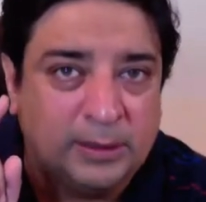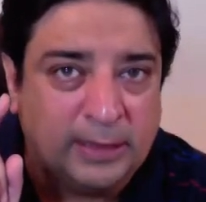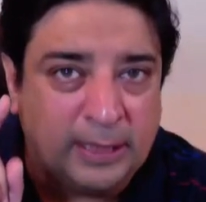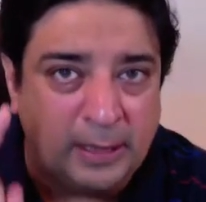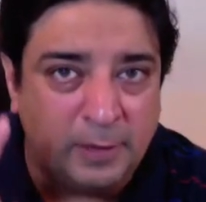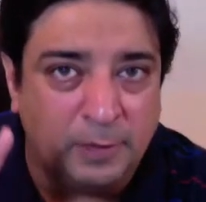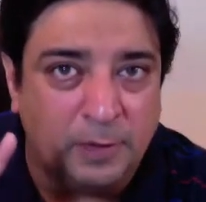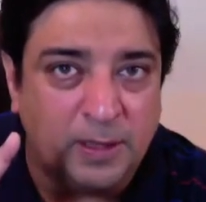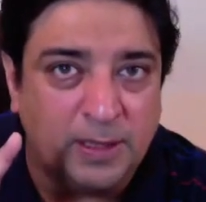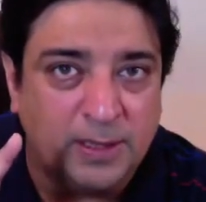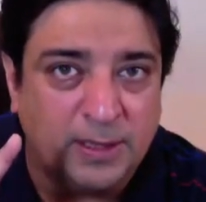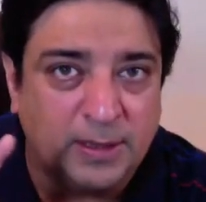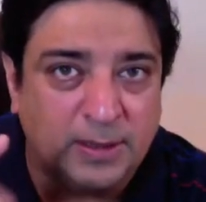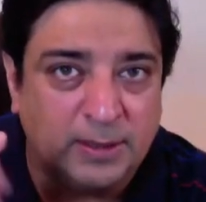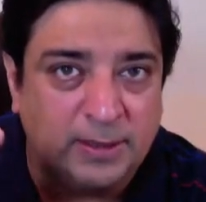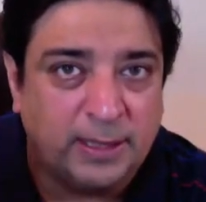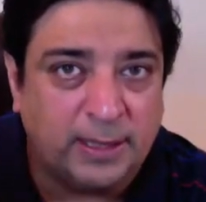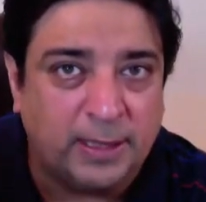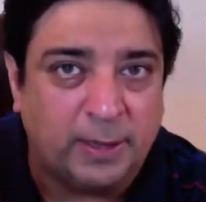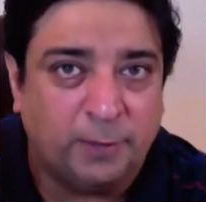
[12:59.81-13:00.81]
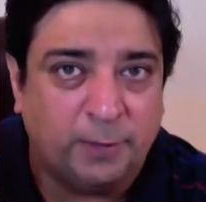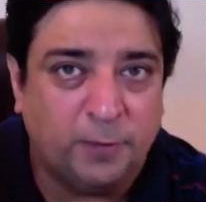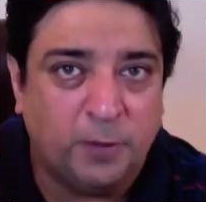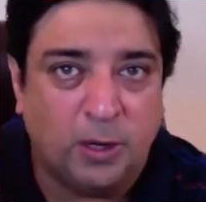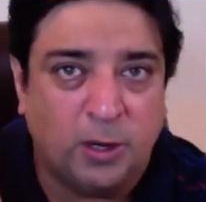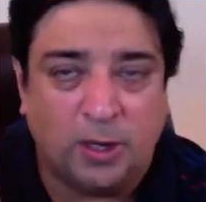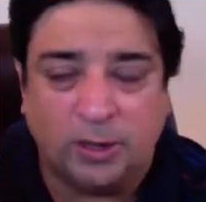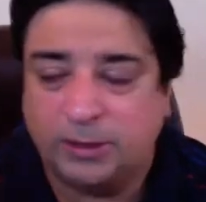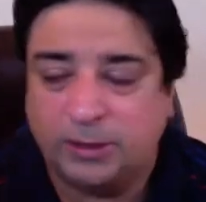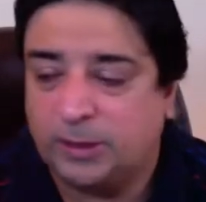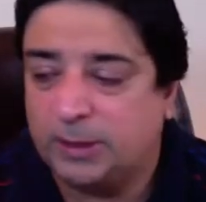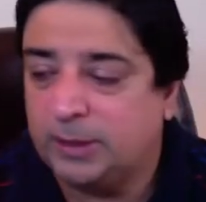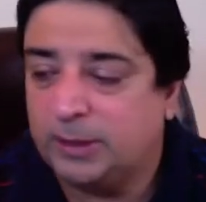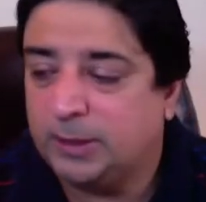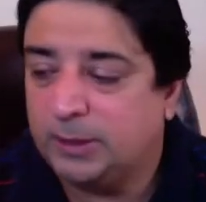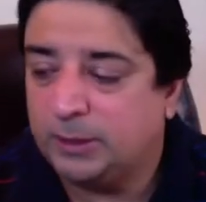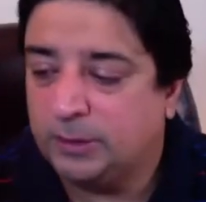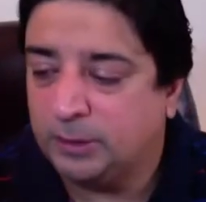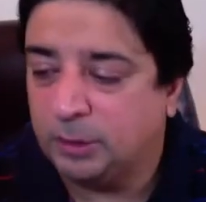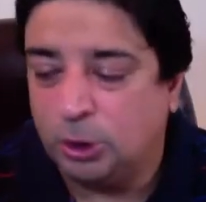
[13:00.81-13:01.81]
Keywords that have got
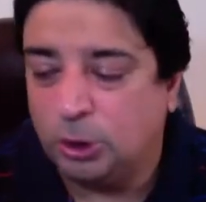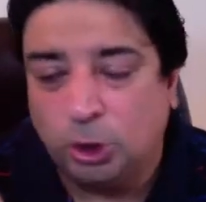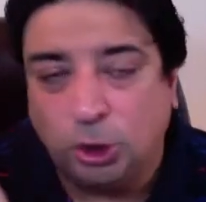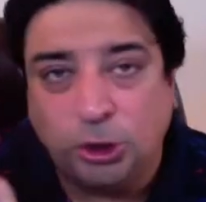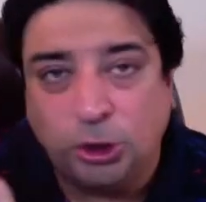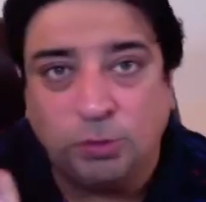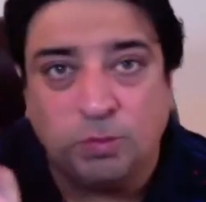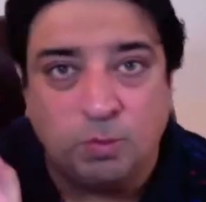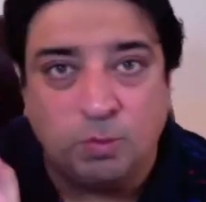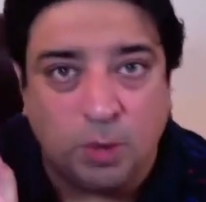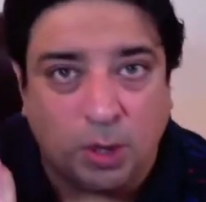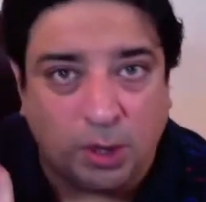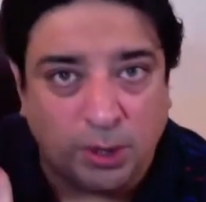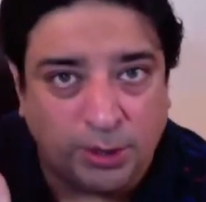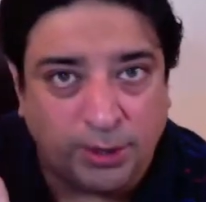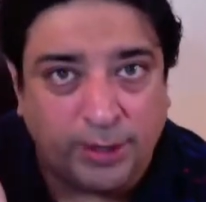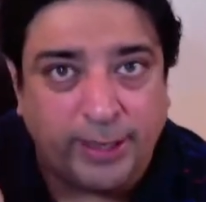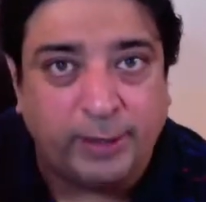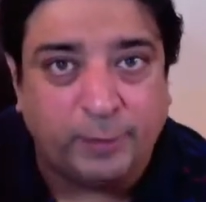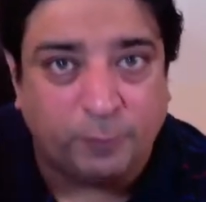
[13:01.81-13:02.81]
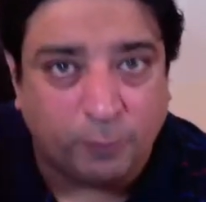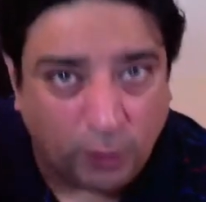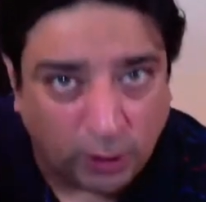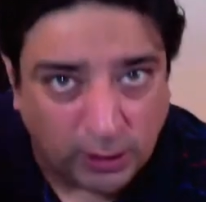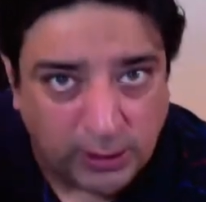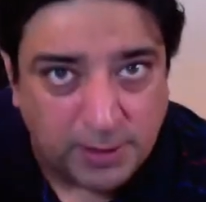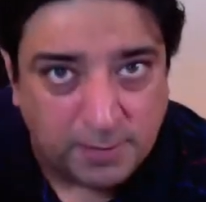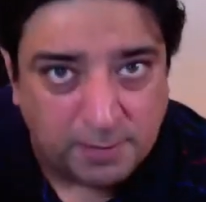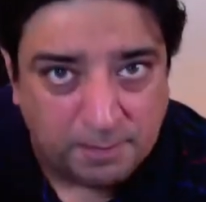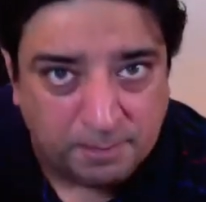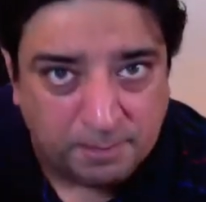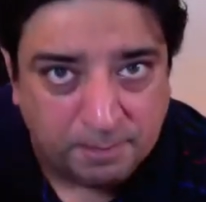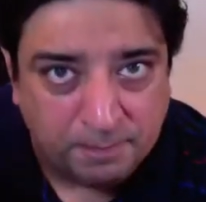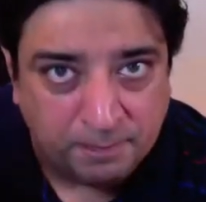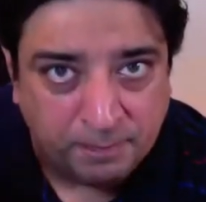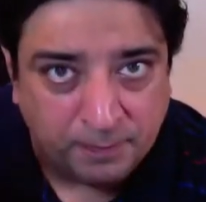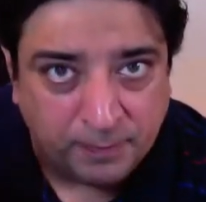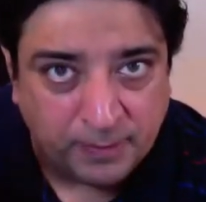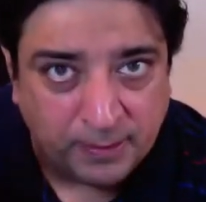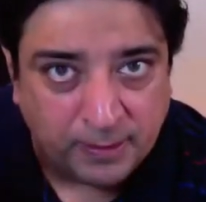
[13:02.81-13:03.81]
good moderate volume
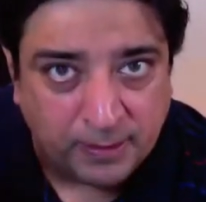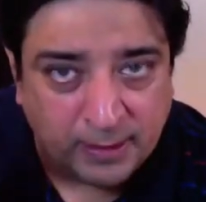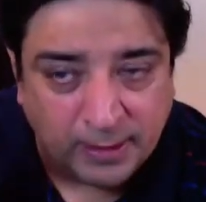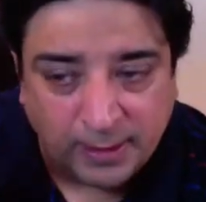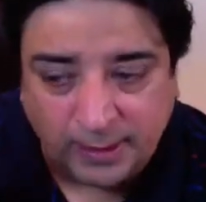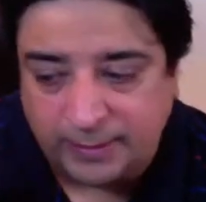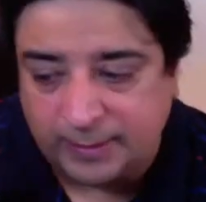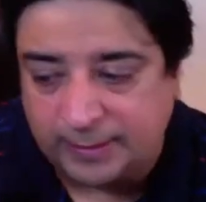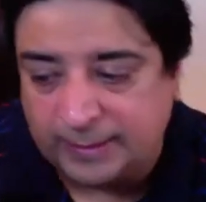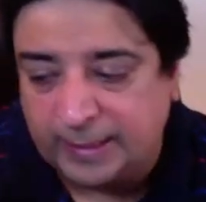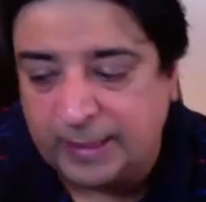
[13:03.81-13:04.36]
and the